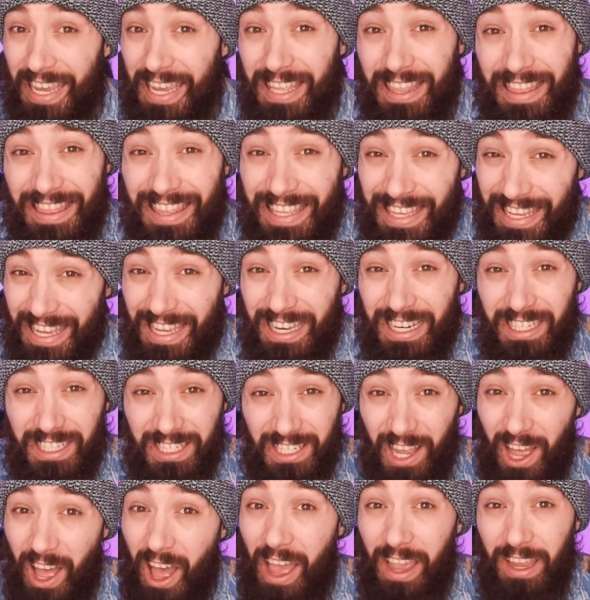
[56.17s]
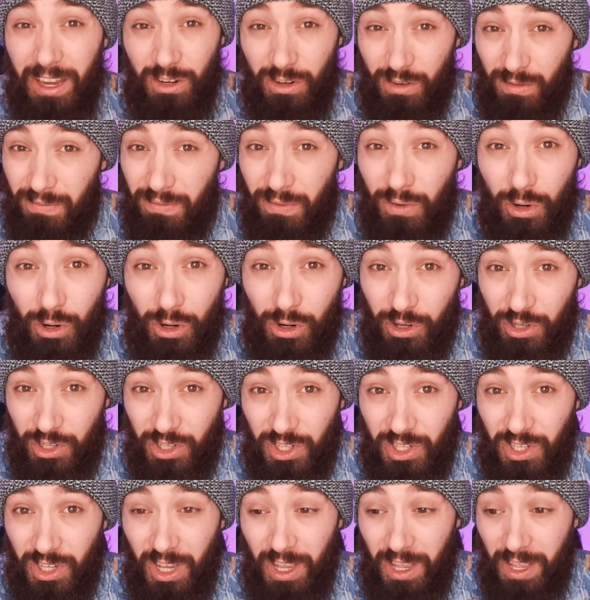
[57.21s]
in the entire
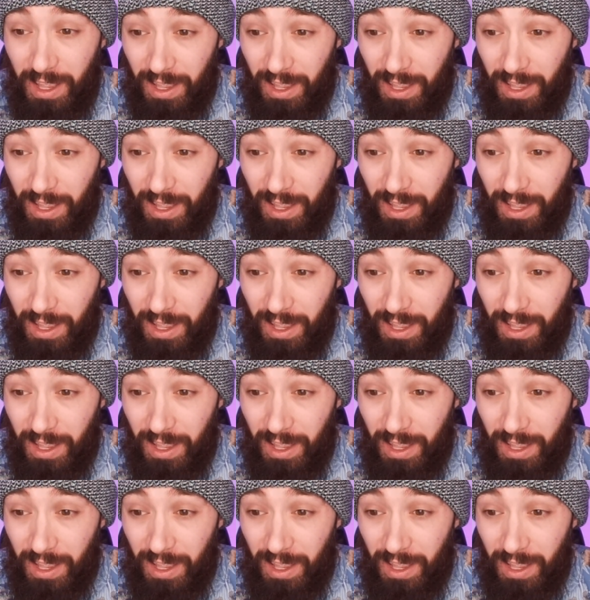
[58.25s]
verse.